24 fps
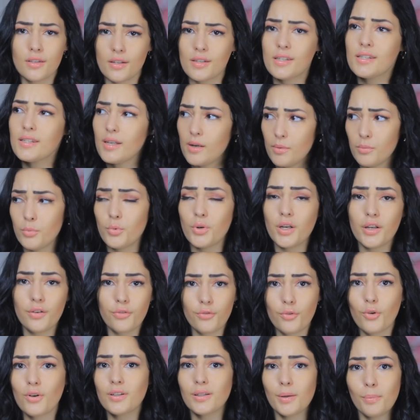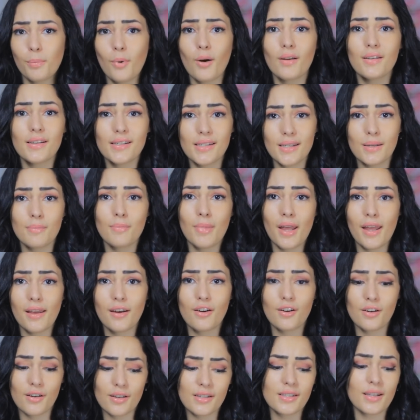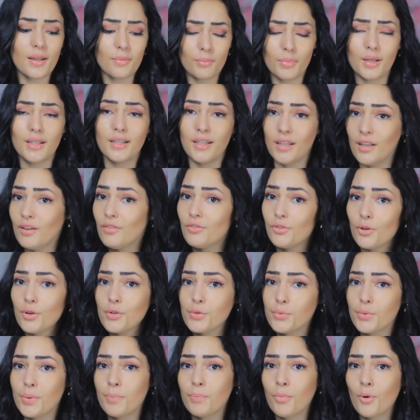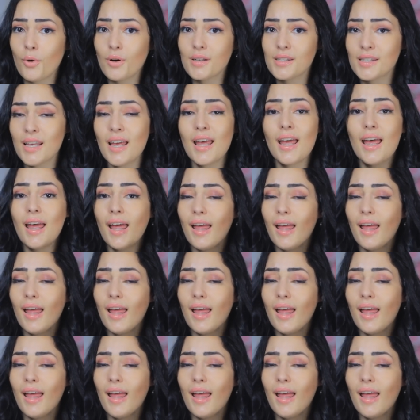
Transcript: the summary for the policymakers, and believe those reports,